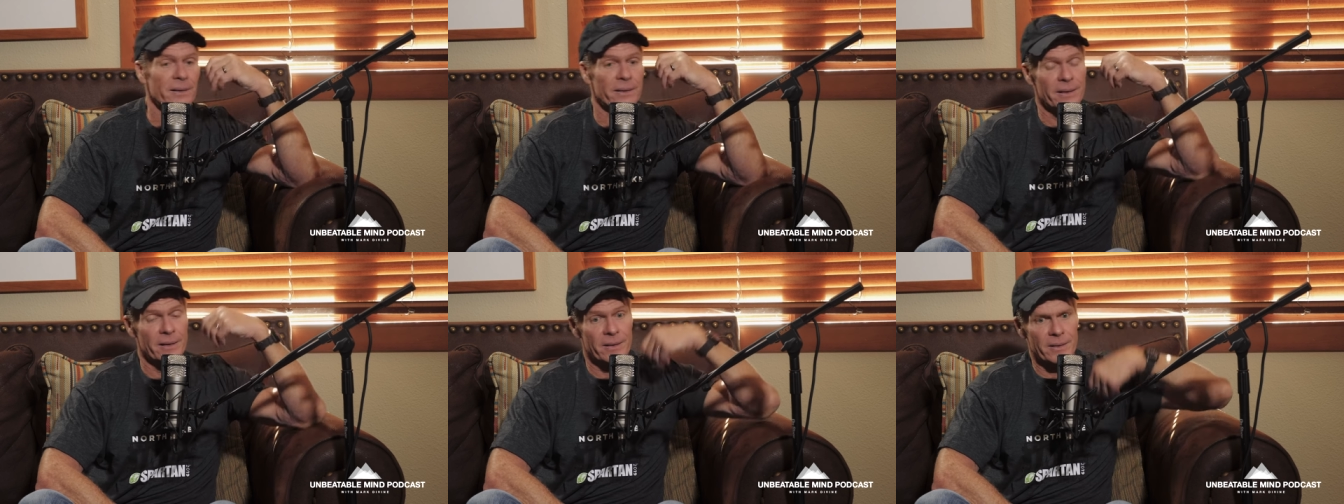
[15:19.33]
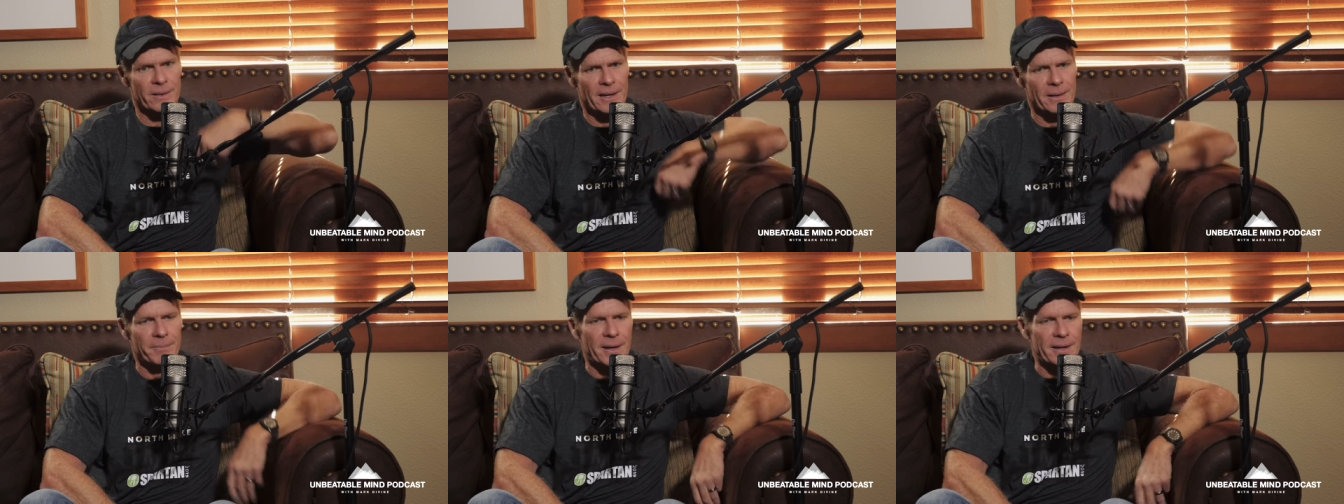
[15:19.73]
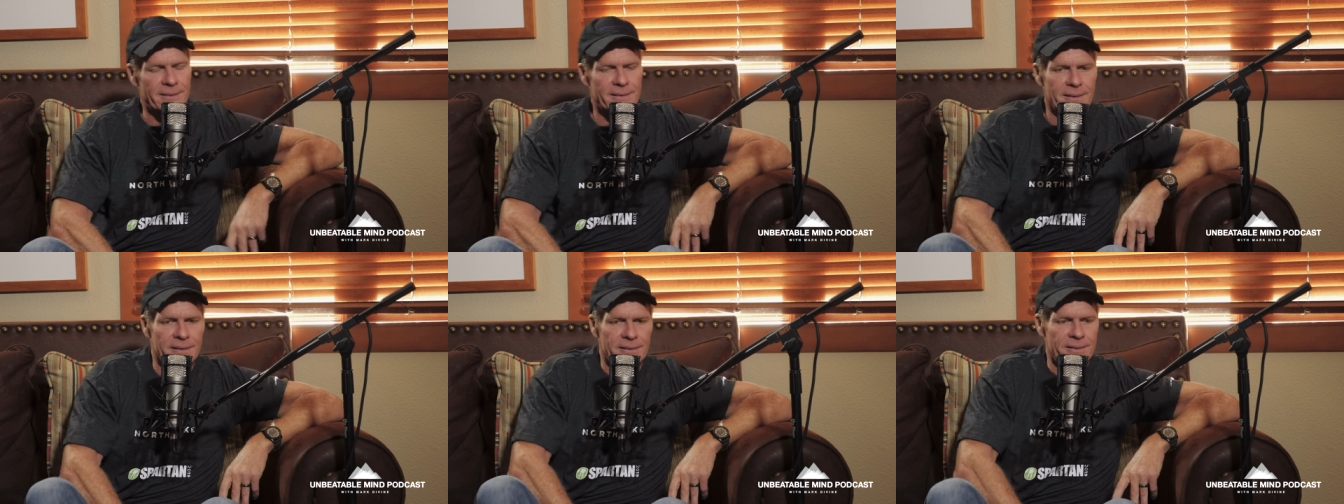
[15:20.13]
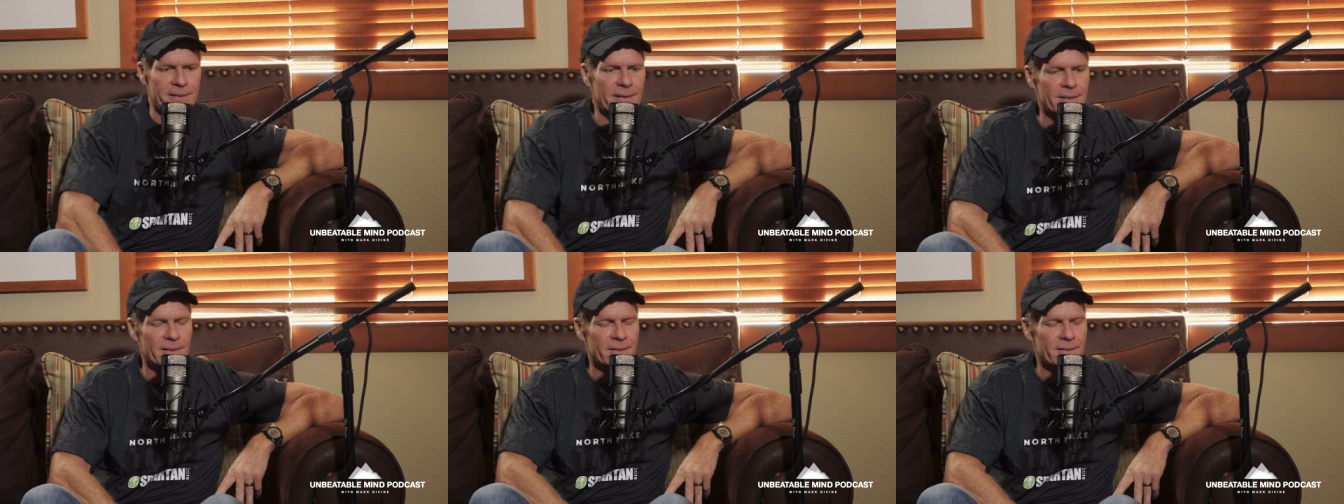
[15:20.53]
near and dear to a lot of my
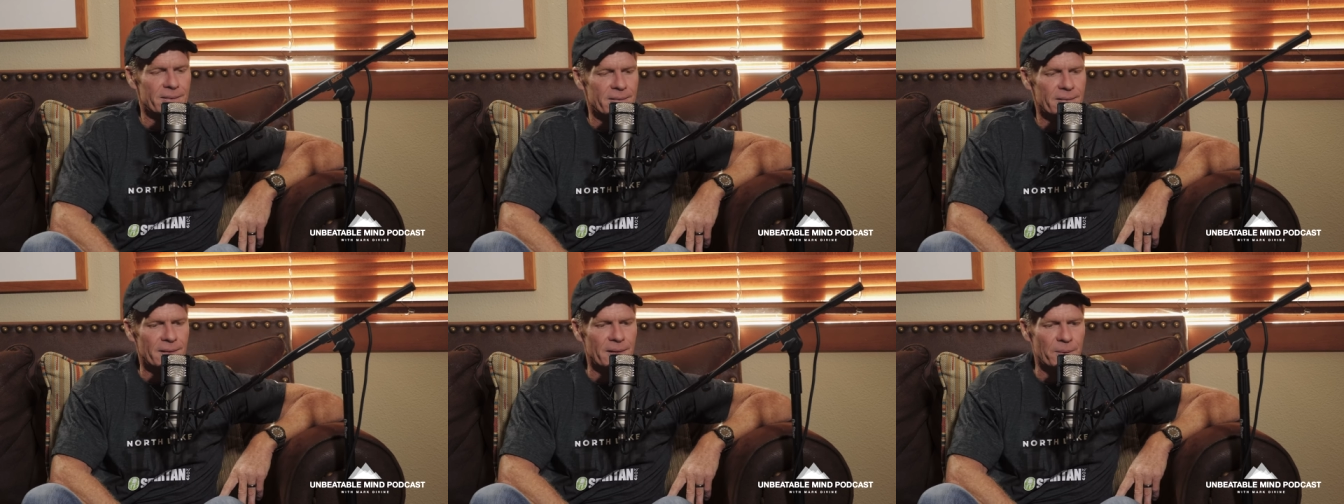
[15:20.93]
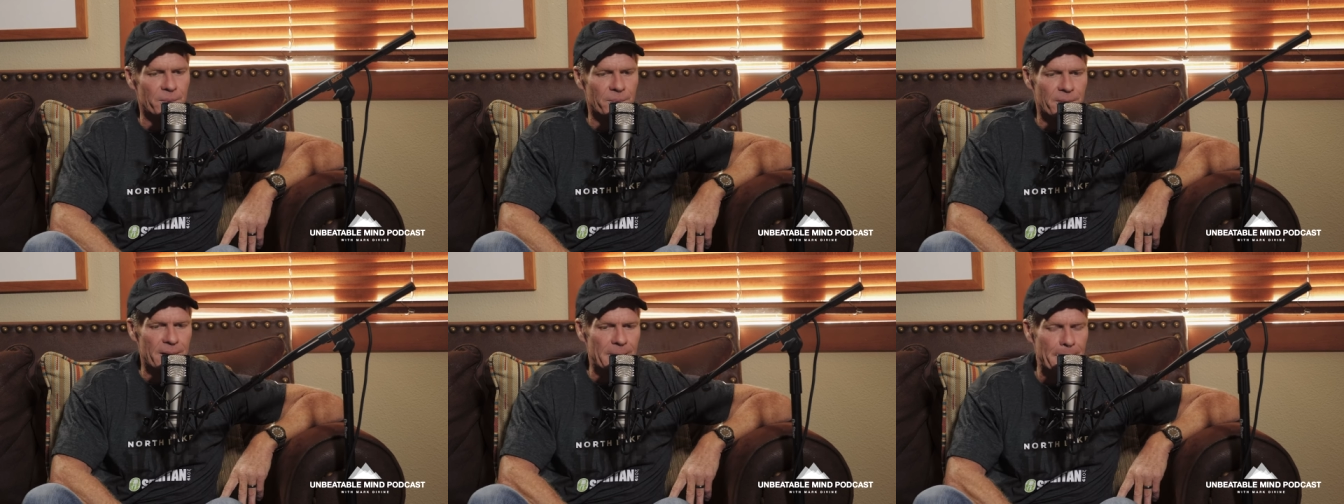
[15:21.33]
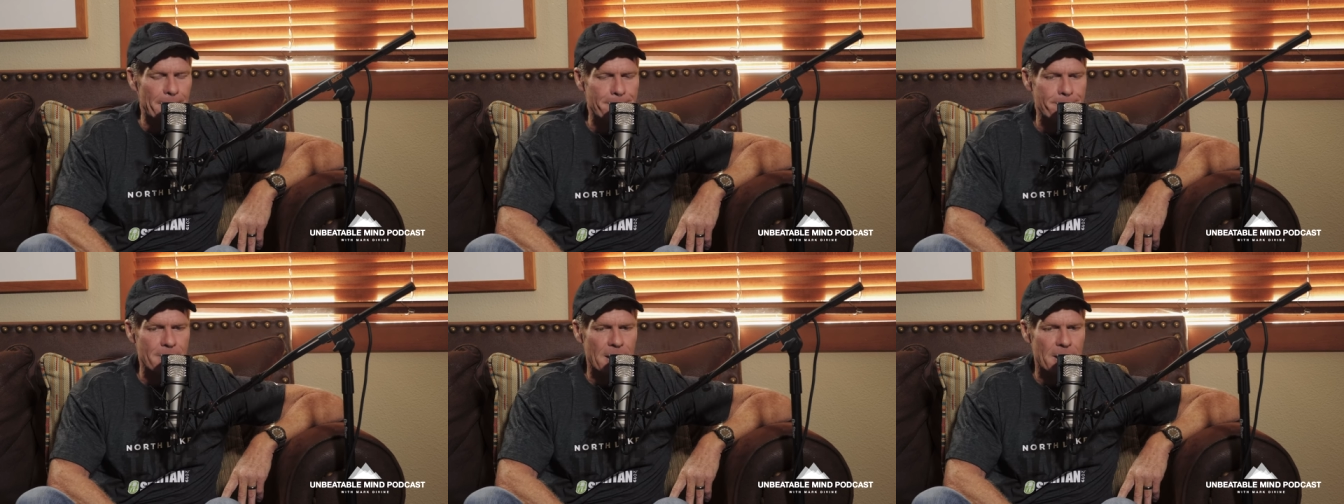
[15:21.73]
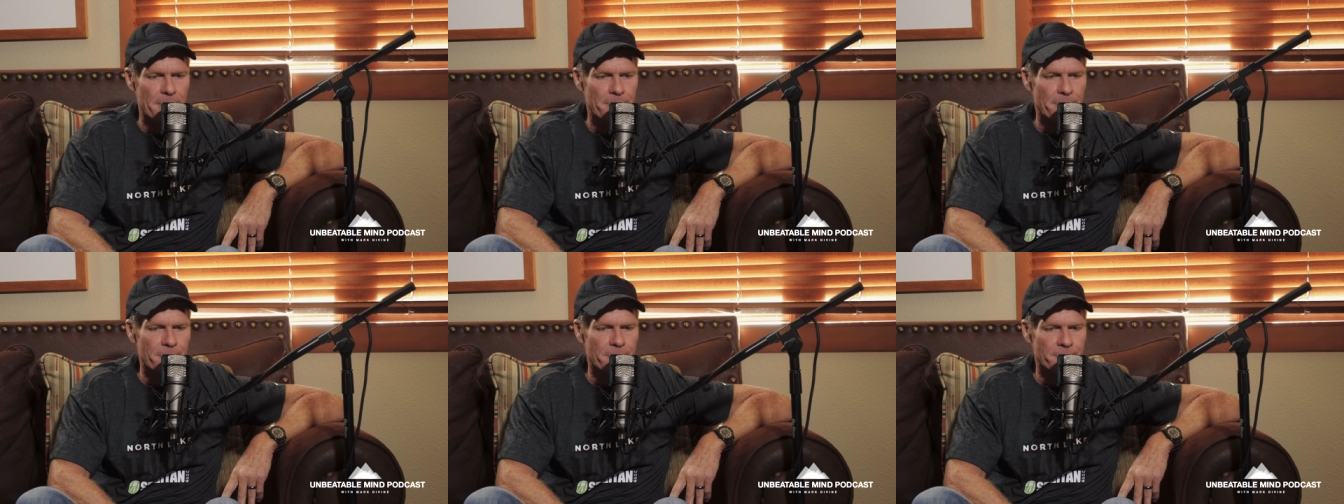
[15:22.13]
teachings, you know, around
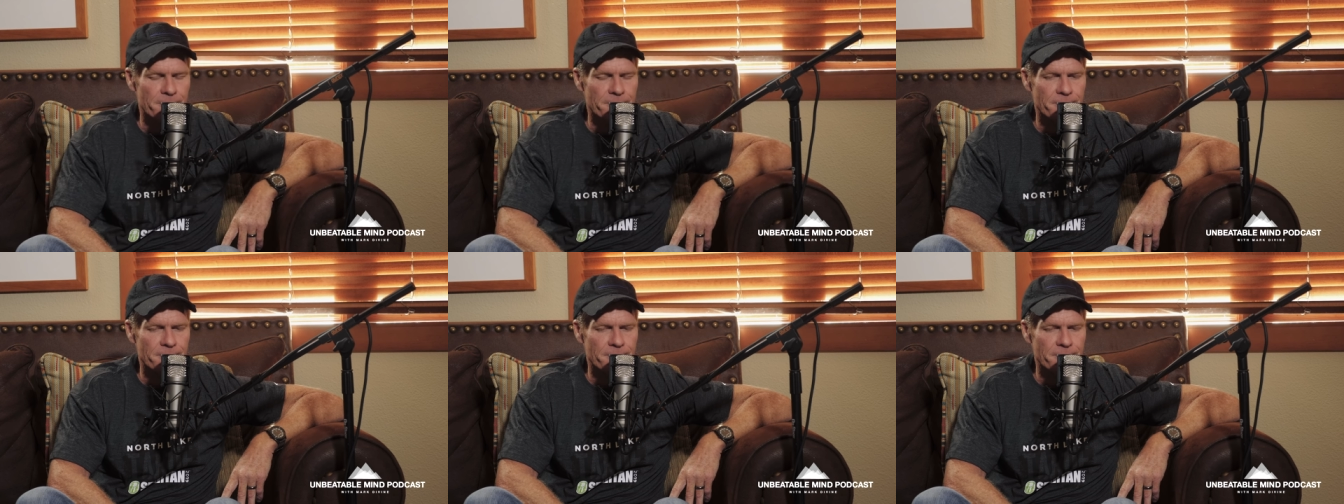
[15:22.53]
um,